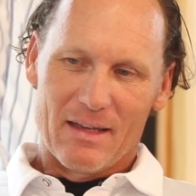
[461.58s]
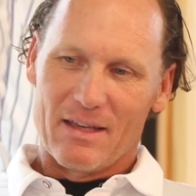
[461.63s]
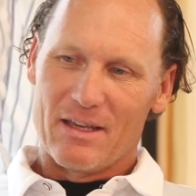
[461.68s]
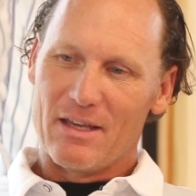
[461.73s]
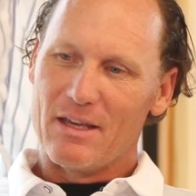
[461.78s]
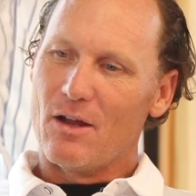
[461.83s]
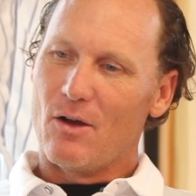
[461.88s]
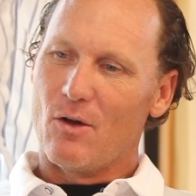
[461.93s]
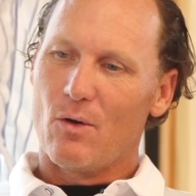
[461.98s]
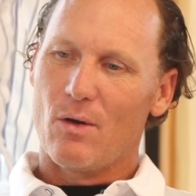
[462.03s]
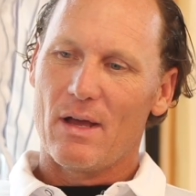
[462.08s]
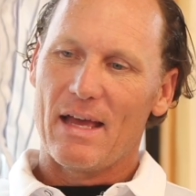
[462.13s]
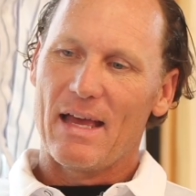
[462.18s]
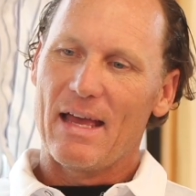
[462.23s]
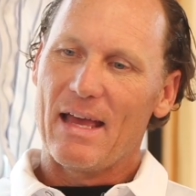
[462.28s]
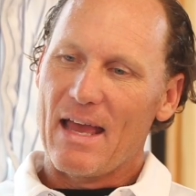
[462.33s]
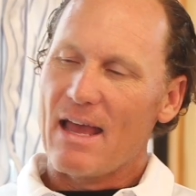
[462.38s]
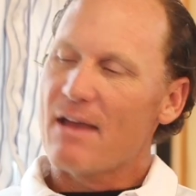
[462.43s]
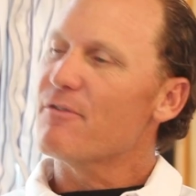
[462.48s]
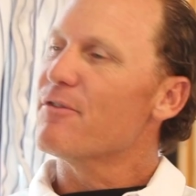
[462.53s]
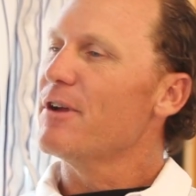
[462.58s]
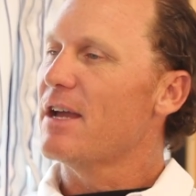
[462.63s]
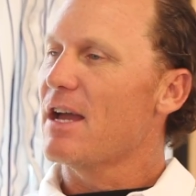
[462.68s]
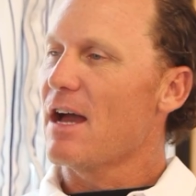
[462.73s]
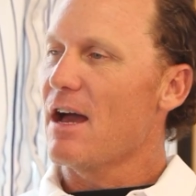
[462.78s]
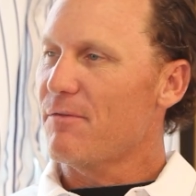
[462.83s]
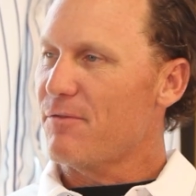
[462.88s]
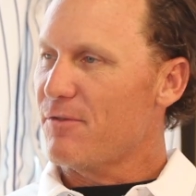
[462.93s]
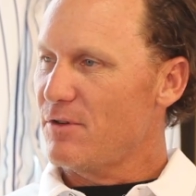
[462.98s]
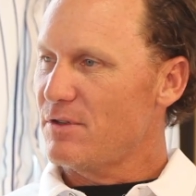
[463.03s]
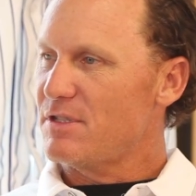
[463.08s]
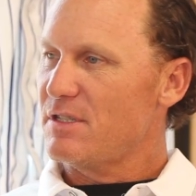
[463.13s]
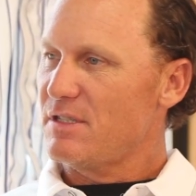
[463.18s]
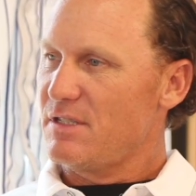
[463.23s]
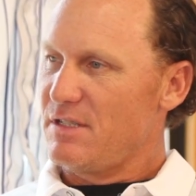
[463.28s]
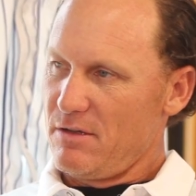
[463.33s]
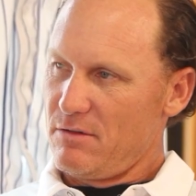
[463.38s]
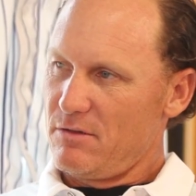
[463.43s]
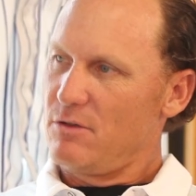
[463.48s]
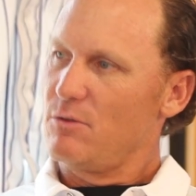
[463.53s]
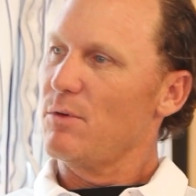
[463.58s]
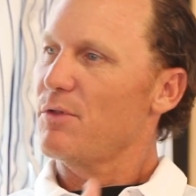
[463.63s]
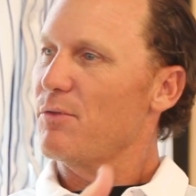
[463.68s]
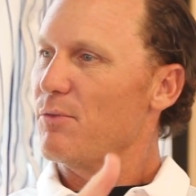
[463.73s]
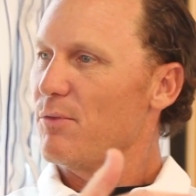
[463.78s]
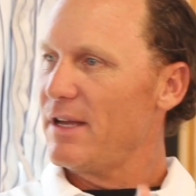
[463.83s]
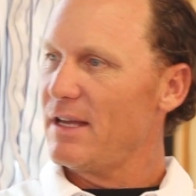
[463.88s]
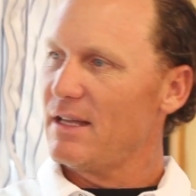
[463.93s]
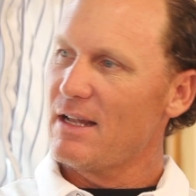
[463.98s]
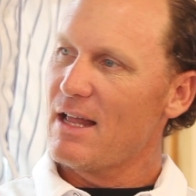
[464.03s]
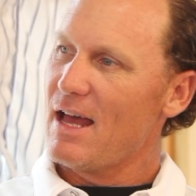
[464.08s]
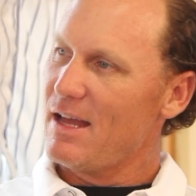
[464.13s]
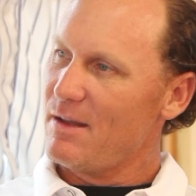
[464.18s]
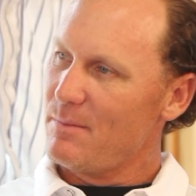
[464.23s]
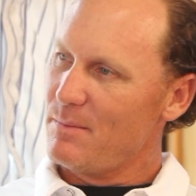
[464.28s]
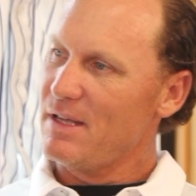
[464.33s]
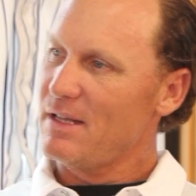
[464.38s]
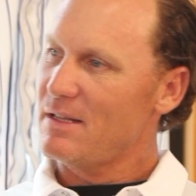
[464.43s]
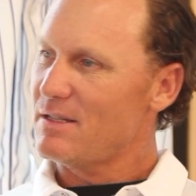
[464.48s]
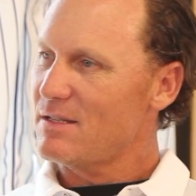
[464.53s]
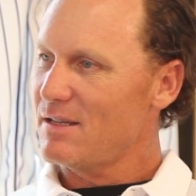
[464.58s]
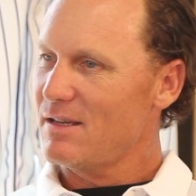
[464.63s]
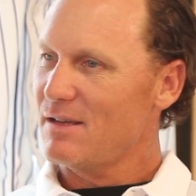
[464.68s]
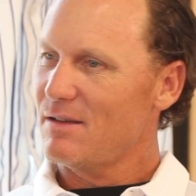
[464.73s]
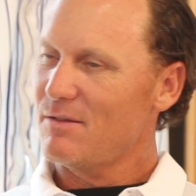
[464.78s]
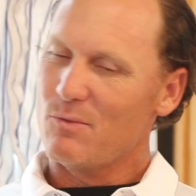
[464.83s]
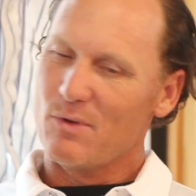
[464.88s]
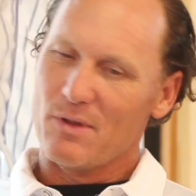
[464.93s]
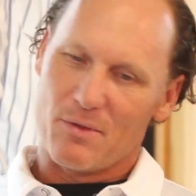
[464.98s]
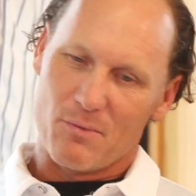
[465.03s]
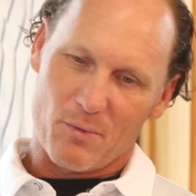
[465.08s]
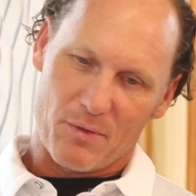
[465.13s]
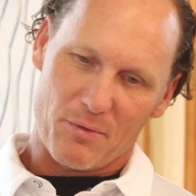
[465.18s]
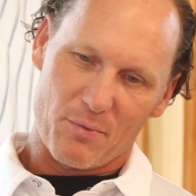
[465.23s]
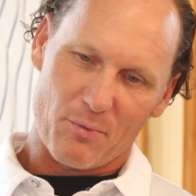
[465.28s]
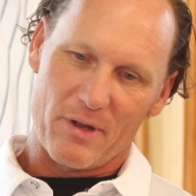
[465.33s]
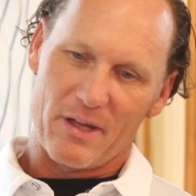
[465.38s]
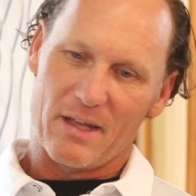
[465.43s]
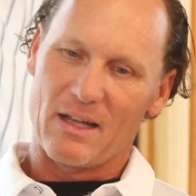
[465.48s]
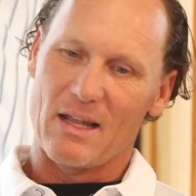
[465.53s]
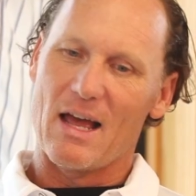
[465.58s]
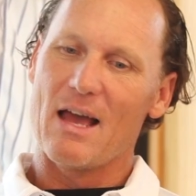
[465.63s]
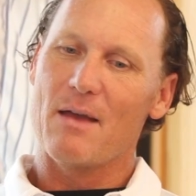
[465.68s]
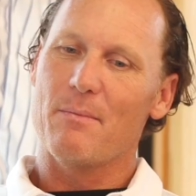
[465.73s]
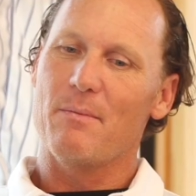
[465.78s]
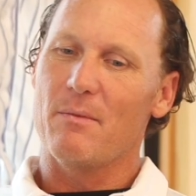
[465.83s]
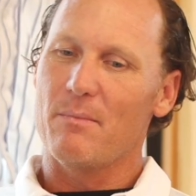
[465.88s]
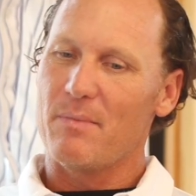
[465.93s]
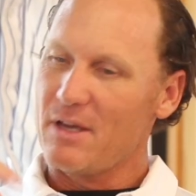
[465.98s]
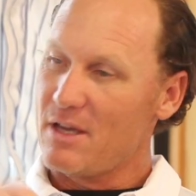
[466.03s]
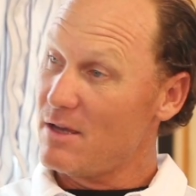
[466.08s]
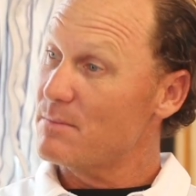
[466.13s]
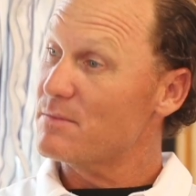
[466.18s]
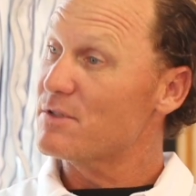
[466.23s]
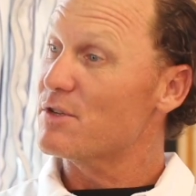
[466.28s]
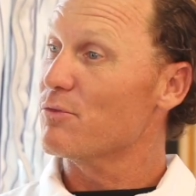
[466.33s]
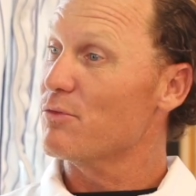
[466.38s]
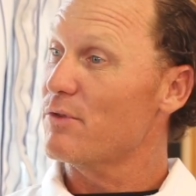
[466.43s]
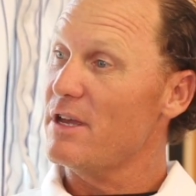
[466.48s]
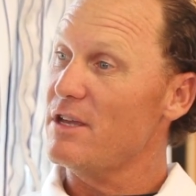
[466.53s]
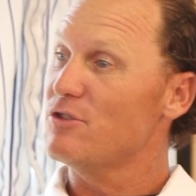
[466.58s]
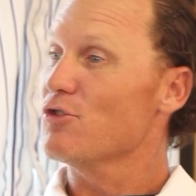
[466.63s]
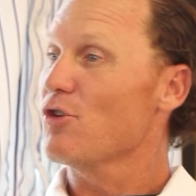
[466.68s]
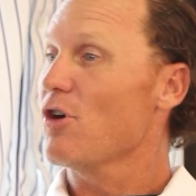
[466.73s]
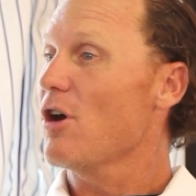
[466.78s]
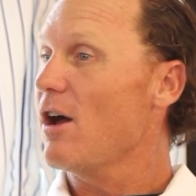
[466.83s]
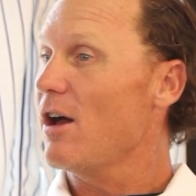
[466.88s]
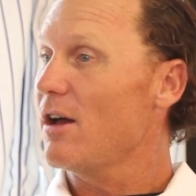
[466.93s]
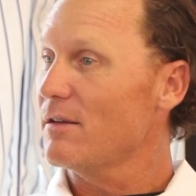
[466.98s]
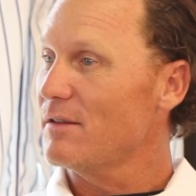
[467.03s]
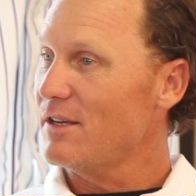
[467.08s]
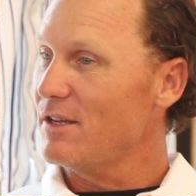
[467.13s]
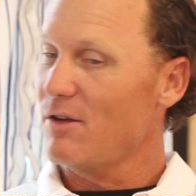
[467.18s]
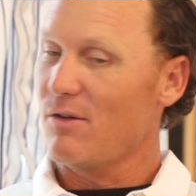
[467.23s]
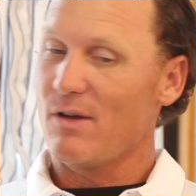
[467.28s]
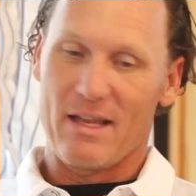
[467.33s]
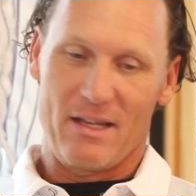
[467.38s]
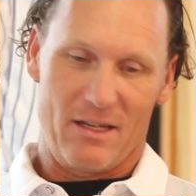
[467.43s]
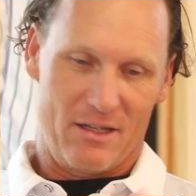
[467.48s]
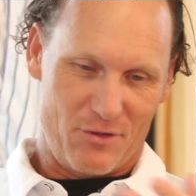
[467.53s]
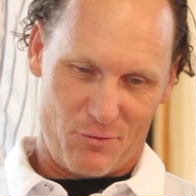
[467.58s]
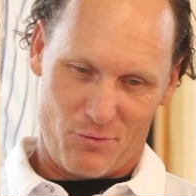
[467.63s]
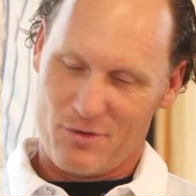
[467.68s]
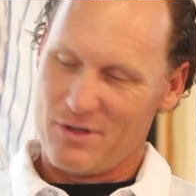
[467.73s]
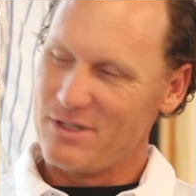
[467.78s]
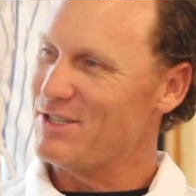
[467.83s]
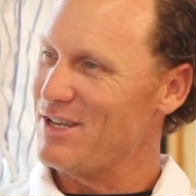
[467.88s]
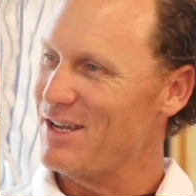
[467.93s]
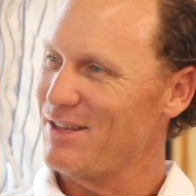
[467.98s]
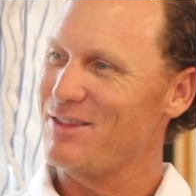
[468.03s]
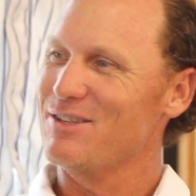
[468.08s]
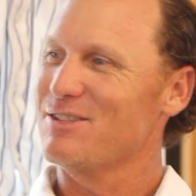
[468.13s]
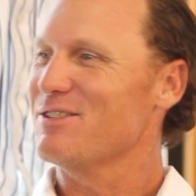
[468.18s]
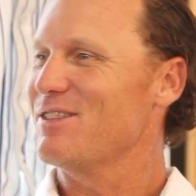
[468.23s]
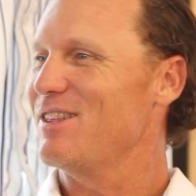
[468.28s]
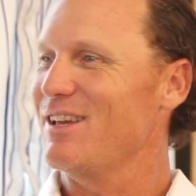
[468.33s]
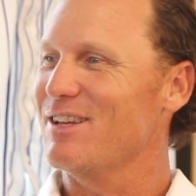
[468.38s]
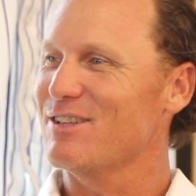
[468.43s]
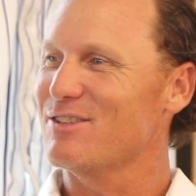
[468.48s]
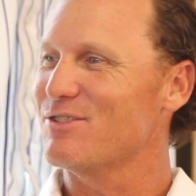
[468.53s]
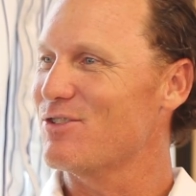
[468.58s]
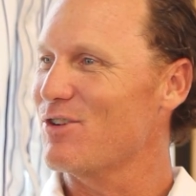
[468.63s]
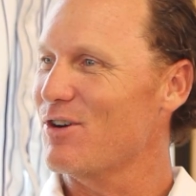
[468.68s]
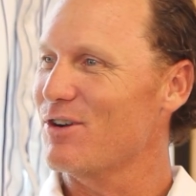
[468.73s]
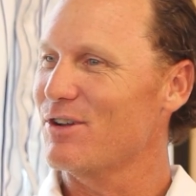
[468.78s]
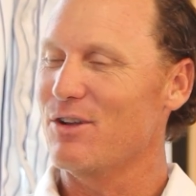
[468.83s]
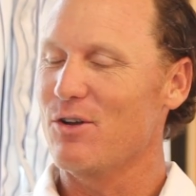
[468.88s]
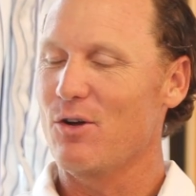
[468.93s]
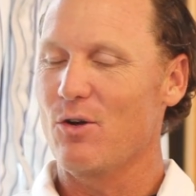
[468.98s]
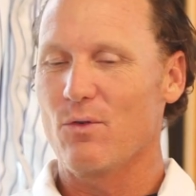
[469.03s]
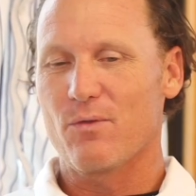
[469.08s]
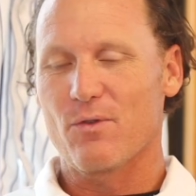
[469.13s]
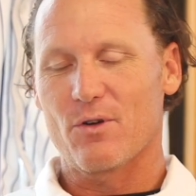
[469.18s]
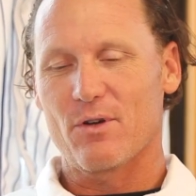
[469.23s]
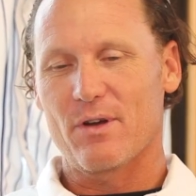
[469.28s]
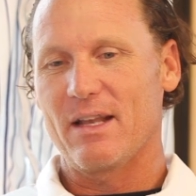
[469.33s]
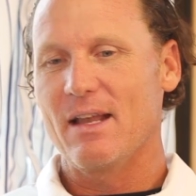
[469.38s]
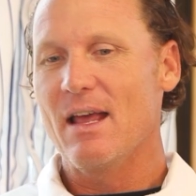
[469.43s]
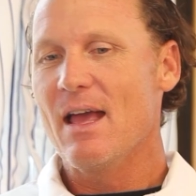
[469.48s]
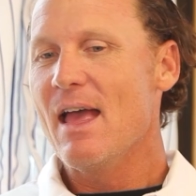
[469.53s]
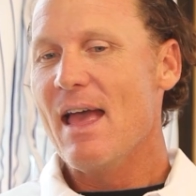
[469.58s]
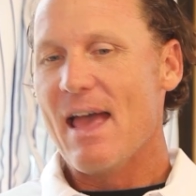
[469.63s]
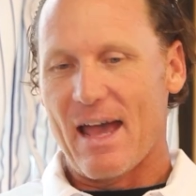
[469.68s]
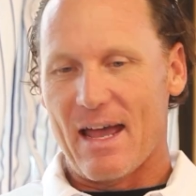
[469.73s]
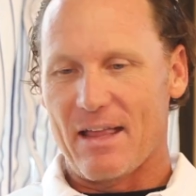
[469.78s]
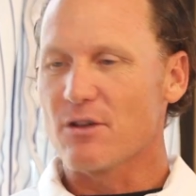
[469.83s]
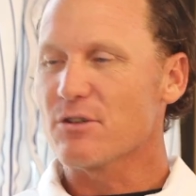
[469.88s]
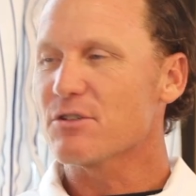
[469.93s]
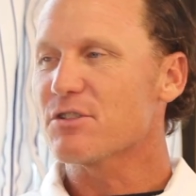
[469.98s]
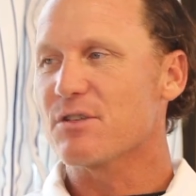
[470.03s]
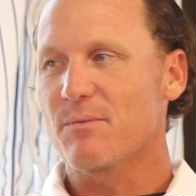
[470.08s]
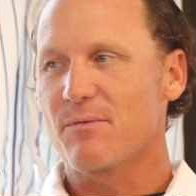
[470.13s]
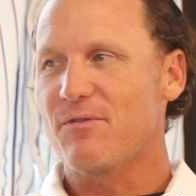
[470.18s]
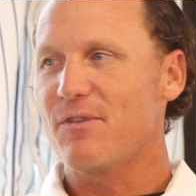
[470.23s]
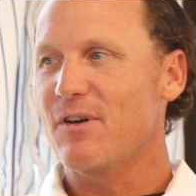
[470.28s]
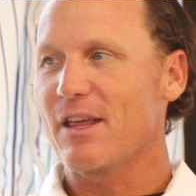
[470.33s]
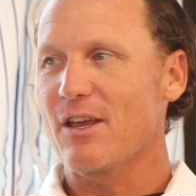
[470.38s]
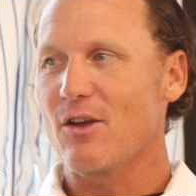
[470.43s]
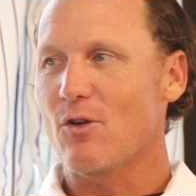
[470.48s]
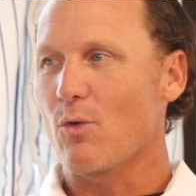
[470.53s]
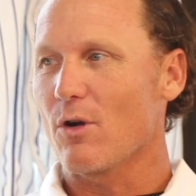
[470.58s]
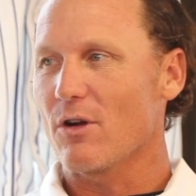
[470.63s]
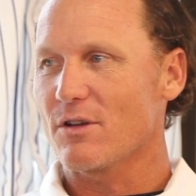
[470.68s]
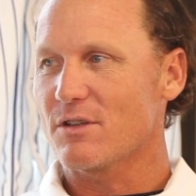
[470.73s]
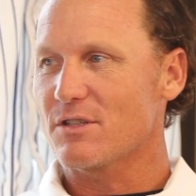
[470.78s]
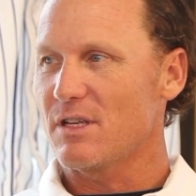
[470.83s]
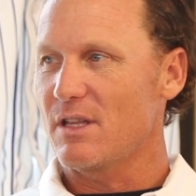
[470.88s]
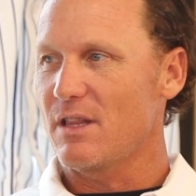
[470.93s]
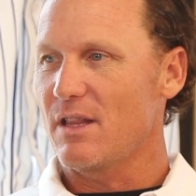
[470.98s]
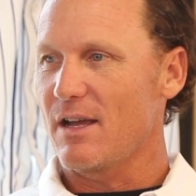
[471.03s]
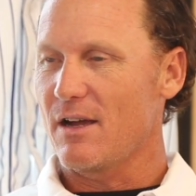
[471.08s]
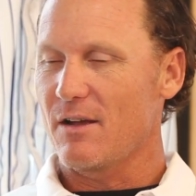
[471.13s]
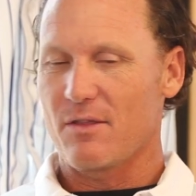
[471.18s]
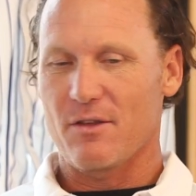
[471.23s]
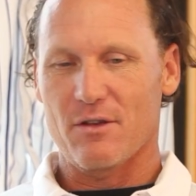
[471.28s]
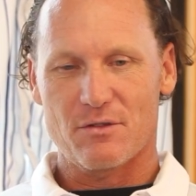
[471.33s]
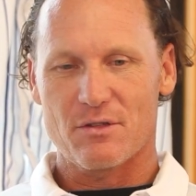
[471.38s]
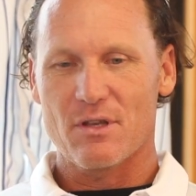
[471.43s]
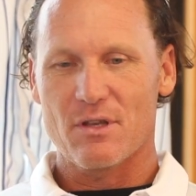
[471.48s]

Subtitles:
You know, every conference is dealing with realignment. With realignment becomes a redraw. You know, hey, let's reset this thing and start it over. And there's some funny quirks in there.